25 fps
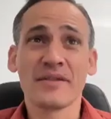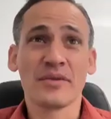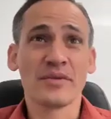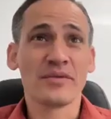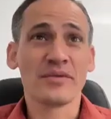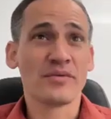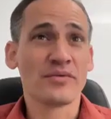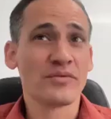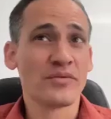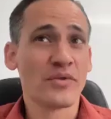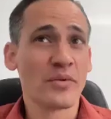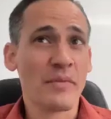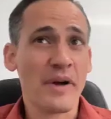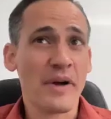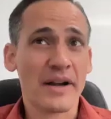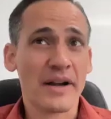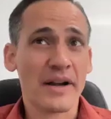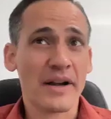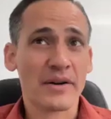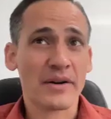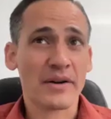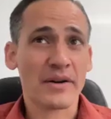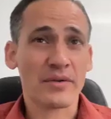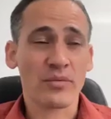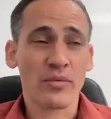No
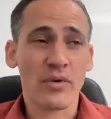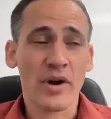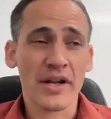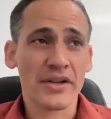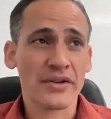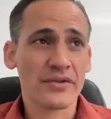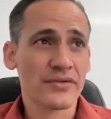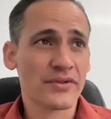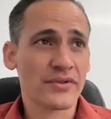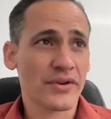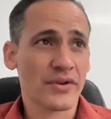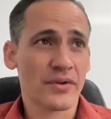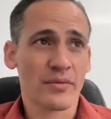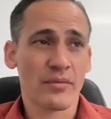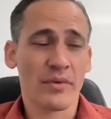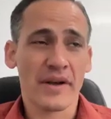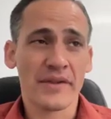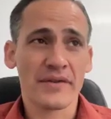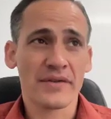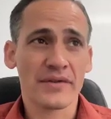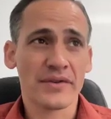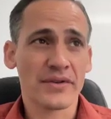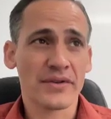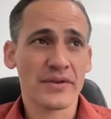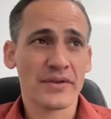matter what you do, whether
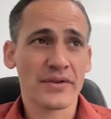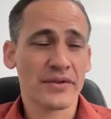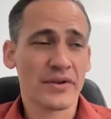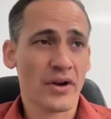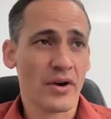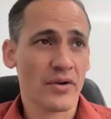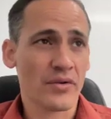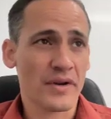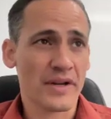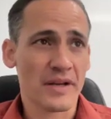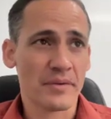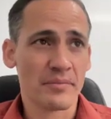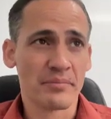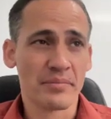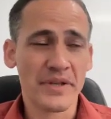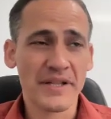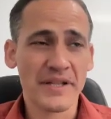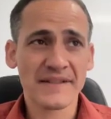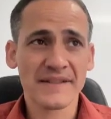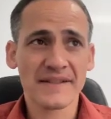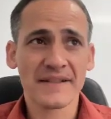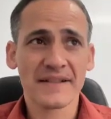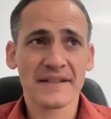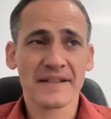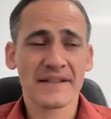you go into
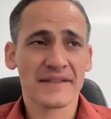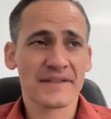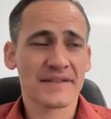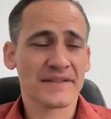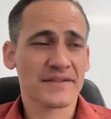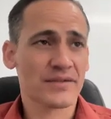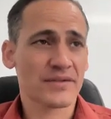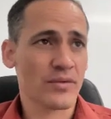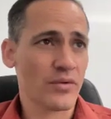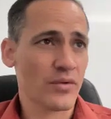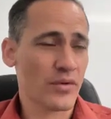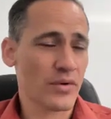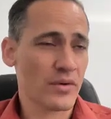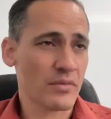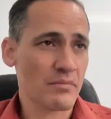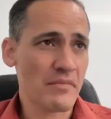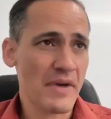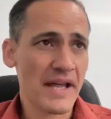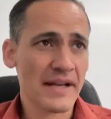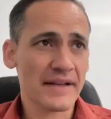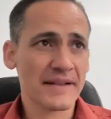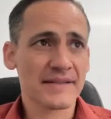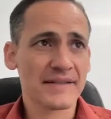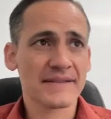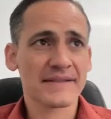business or
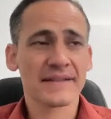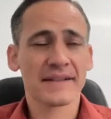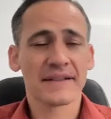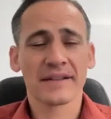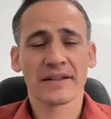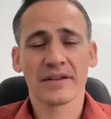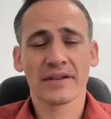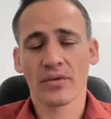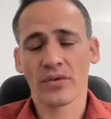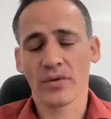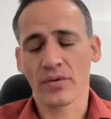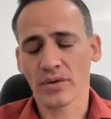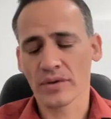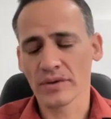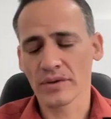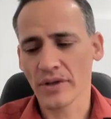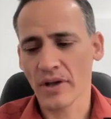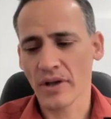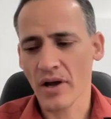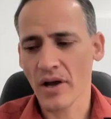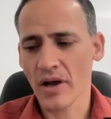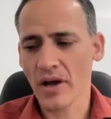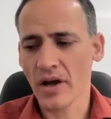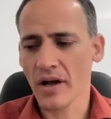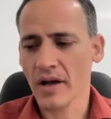medicine or
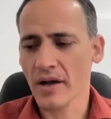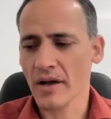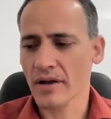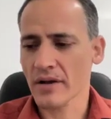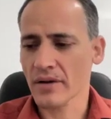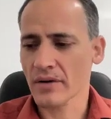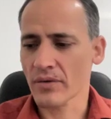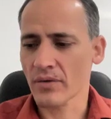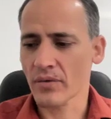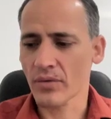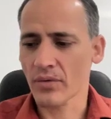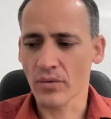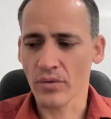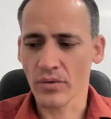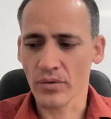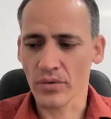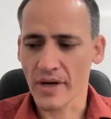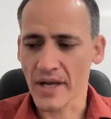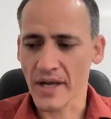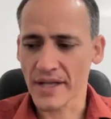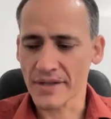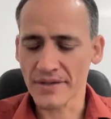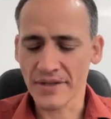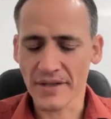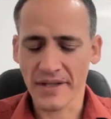law
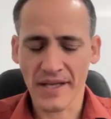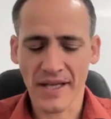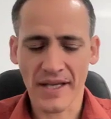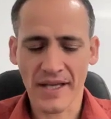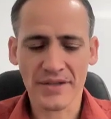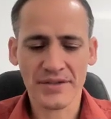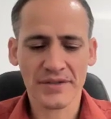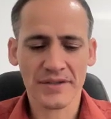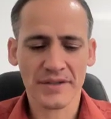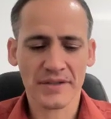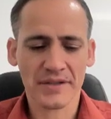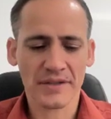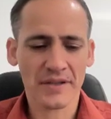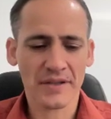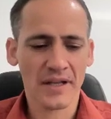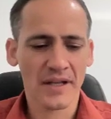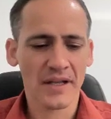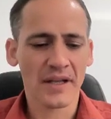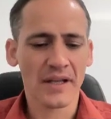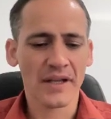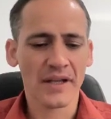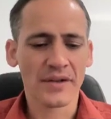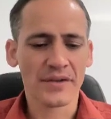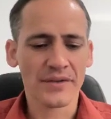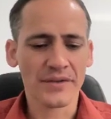or education,
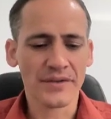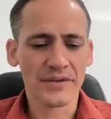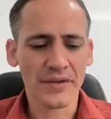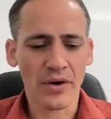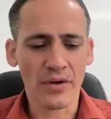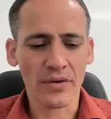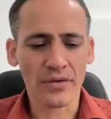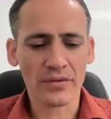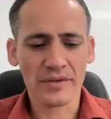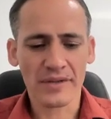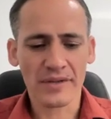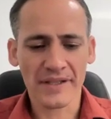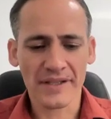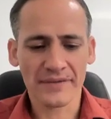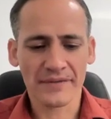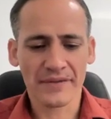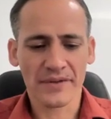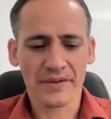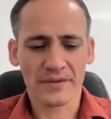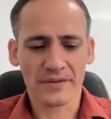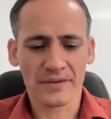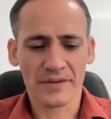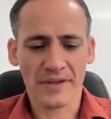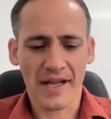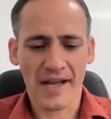don't live
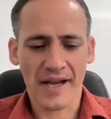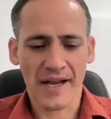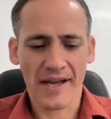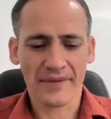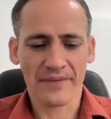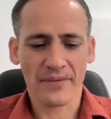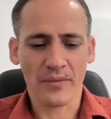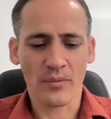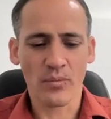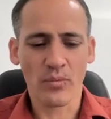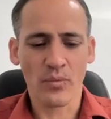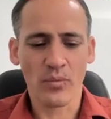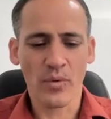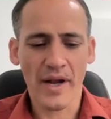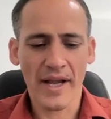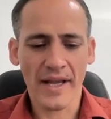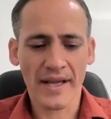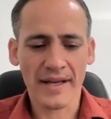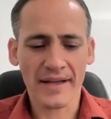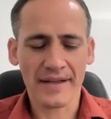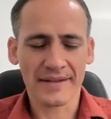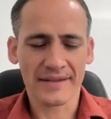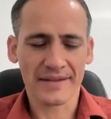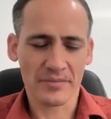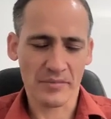your life
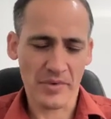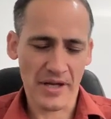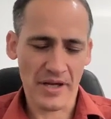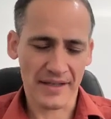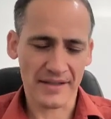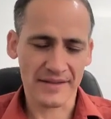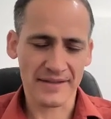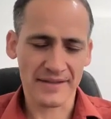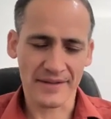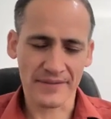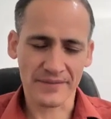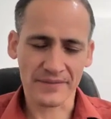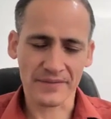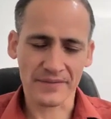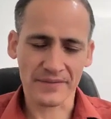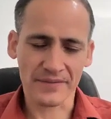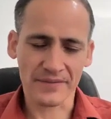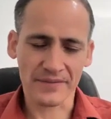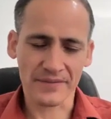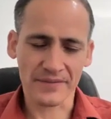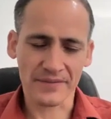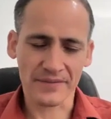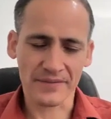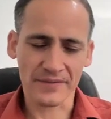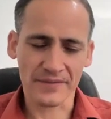waiting to make a
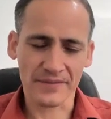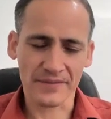difference.